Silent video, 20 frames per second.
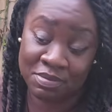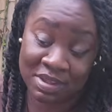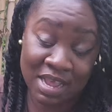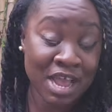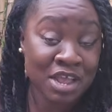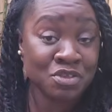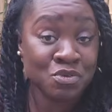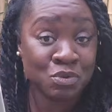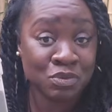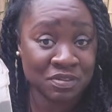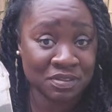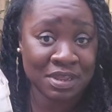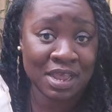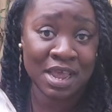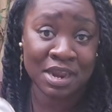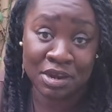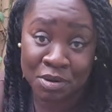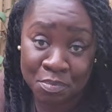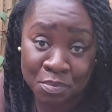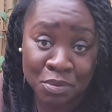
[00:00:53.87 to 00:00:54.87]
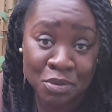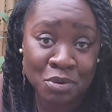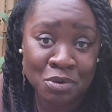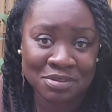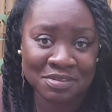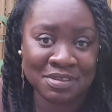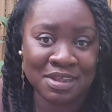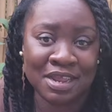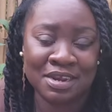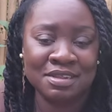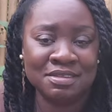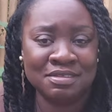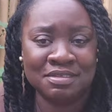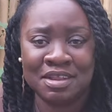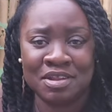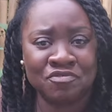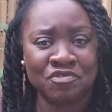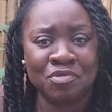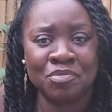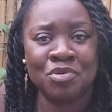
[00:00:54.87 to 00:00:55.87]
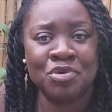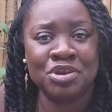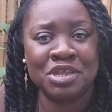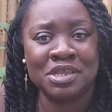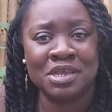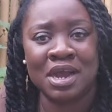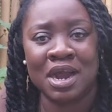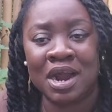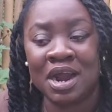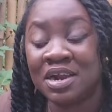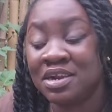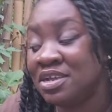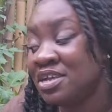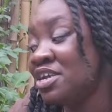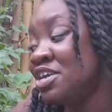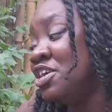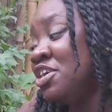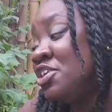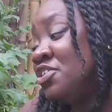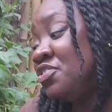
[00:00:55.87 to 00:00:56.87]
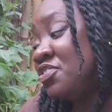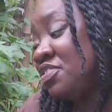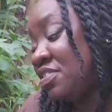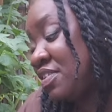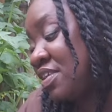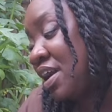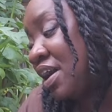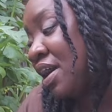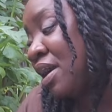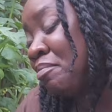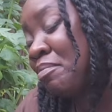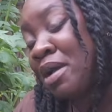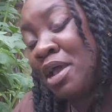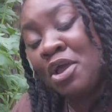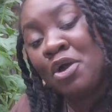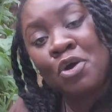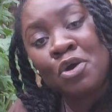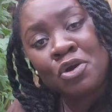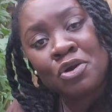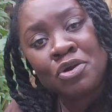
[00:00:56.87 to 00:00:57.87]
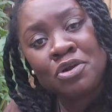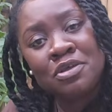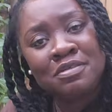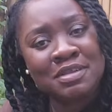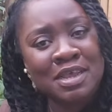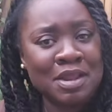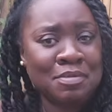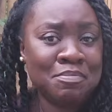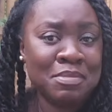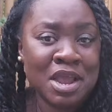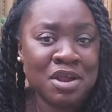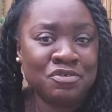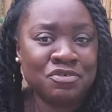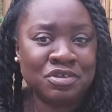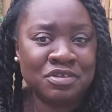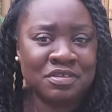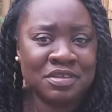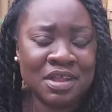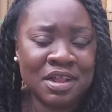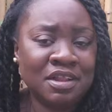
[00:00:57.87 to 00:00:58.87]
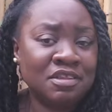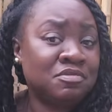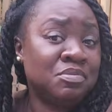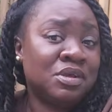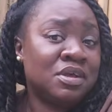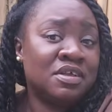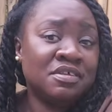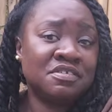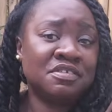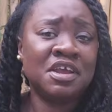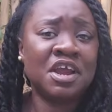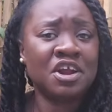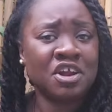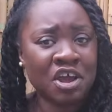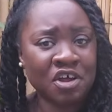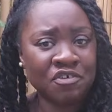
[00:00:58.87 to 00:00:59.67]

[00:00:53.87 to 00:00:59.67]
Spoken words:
I use sand, the pure sand itself from out the yard, to start my okras and my roselles because they're not